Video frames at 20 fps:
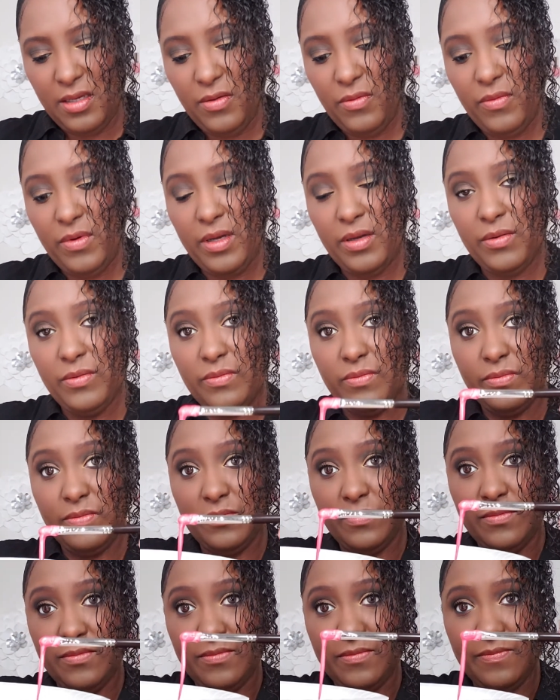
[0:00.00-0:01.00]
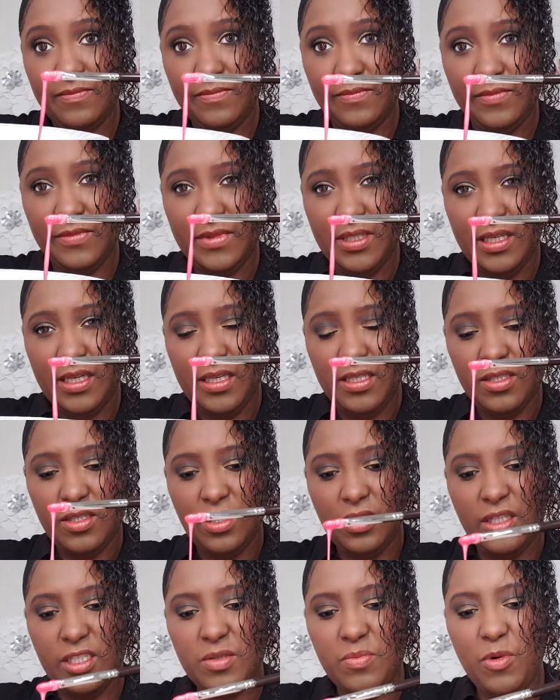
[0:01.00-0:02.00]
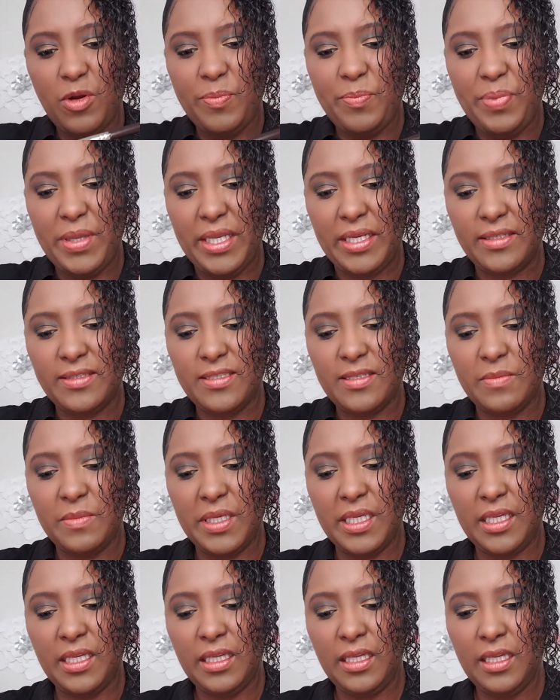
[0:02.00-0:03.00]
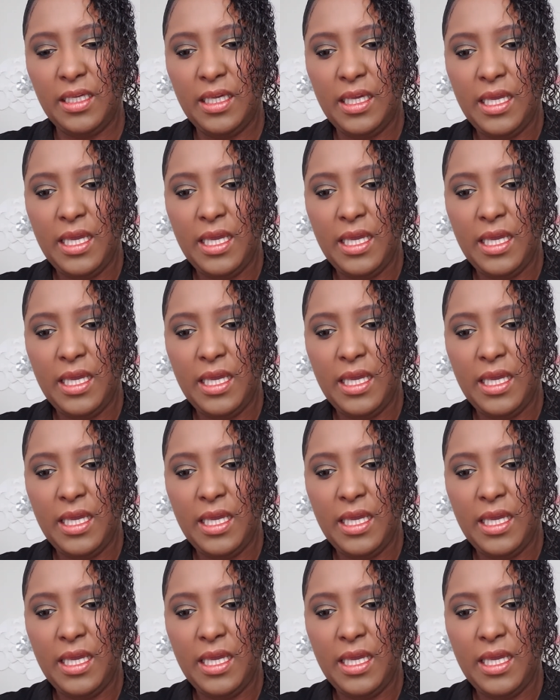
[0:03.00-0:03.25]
Whoa. So it looks more pink to me,